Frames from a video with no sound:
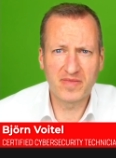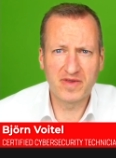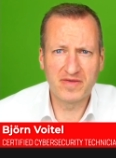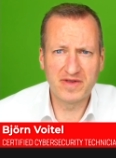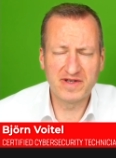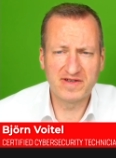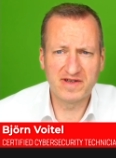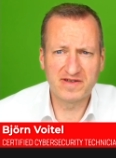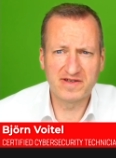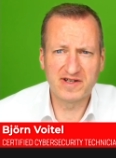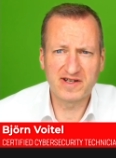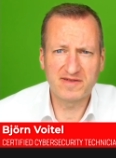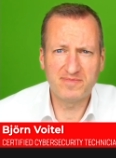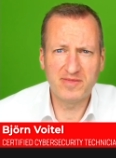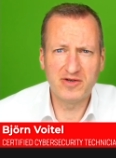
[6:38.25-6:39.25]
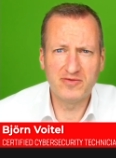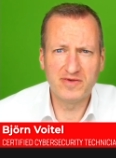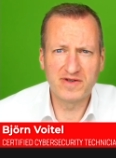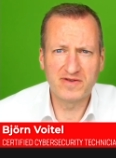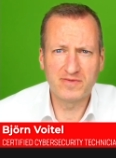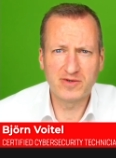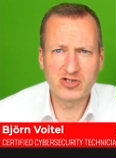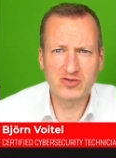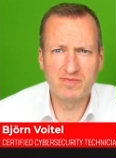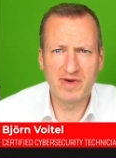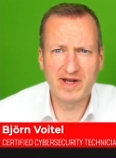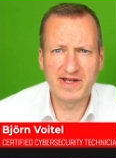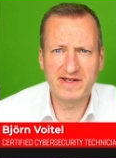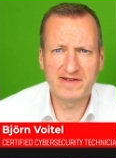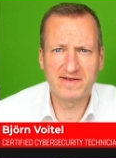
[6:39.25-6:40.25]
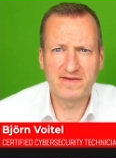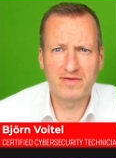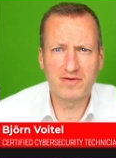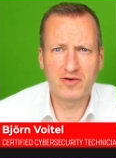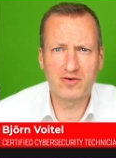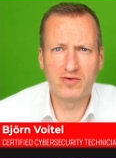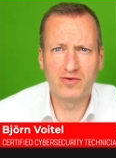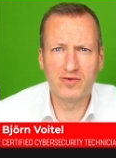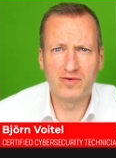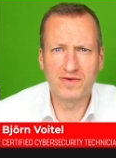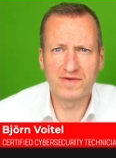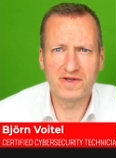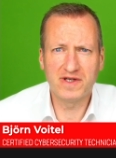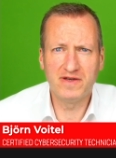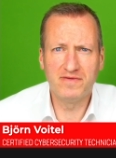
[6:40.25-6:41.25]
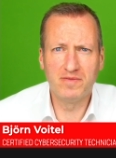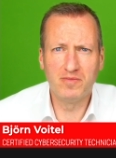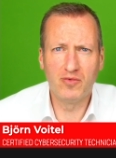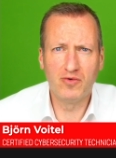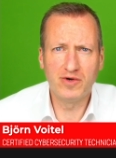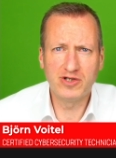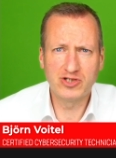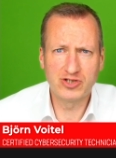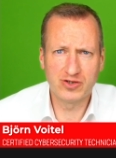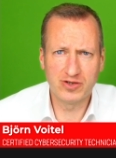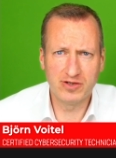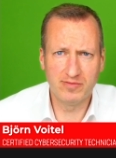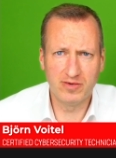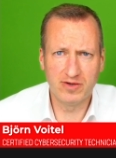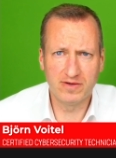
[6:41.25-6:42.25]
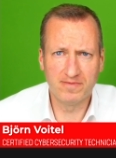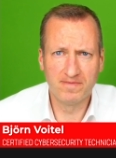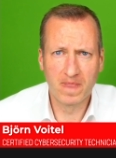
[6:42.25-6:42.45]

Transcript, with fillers: this is an experience which makes the course even more enjoyable.